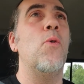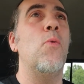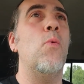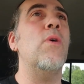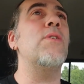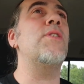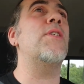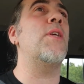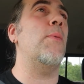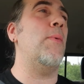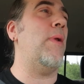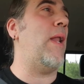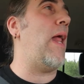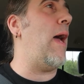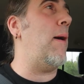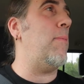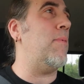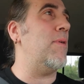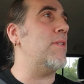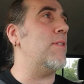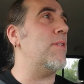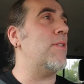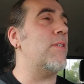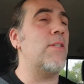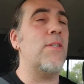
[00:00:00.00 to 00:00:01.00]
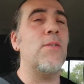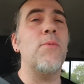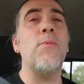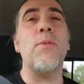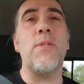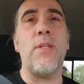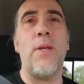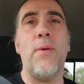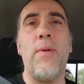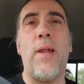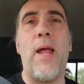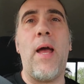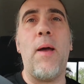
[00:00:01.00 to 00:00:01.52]
We'll see what happens.
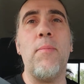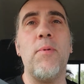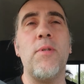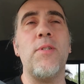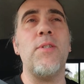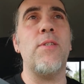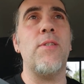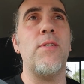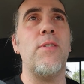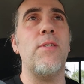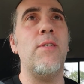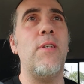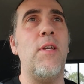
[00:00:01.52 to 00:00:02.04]
We'll see what happens.